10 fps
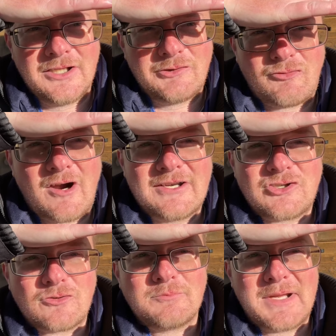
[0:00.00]
The ride
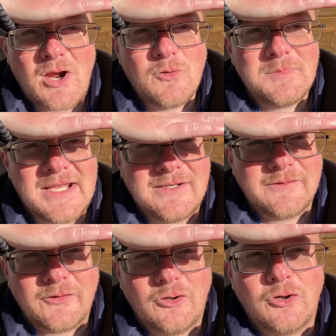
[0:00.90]
shouldn't be opening
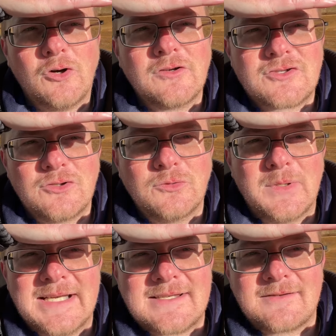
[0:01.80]
for two
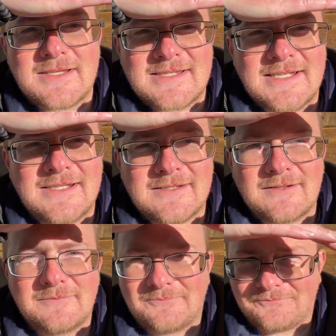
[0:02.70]
weeks of the season.